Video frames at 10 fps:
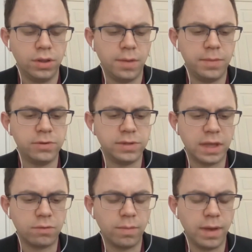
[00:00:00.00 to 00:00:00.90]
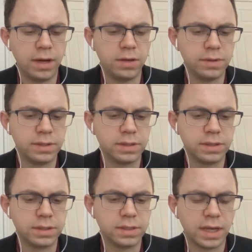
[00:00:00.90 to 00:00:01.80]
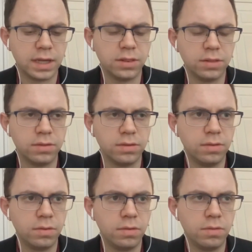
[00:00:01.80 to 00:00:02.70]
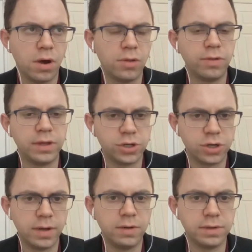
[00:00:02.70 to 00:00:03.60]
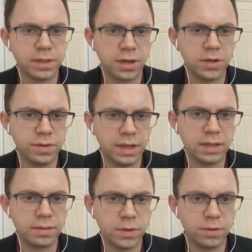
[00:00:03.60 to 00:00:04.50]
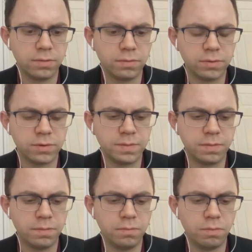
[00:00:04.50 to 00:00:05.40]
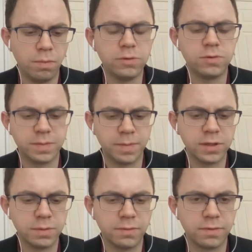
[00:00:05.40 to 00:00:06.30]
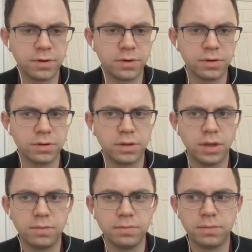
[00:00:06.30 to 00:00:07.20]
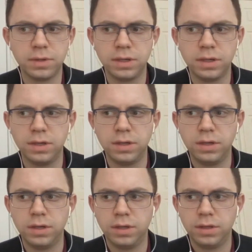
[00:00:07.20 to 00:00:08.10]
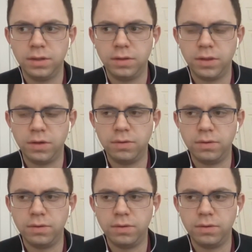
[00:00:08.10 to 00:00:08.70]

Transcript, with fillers: I mean, you said that Romania was the second, other than Germany, was the country that you know was res- most responsible for, um, you